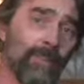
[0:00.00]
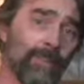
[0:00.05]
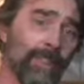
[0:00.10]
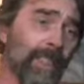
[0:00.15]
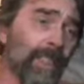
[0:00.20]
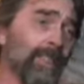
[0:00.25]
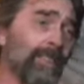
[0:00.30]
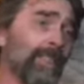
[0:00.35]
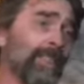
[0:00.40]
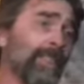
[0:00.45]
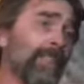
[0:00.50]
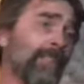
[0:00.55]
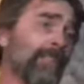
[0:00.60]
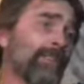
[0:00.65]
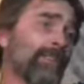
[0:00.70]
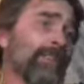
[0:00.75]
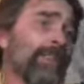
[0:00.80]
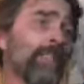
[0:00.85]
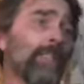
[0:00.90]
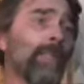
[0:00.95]
That's
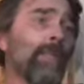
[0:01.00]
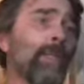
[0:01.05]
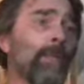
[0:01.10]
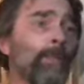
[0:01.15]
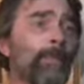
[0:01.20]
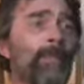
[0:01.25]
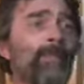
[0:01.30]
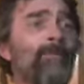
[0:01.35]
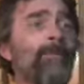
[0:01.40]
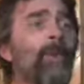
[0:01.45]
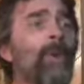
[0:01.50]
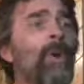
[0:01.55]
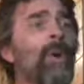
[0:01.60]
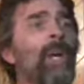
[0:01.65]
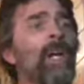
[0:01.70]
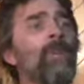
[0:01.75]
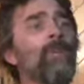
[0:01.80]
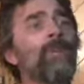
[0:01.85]
that's before I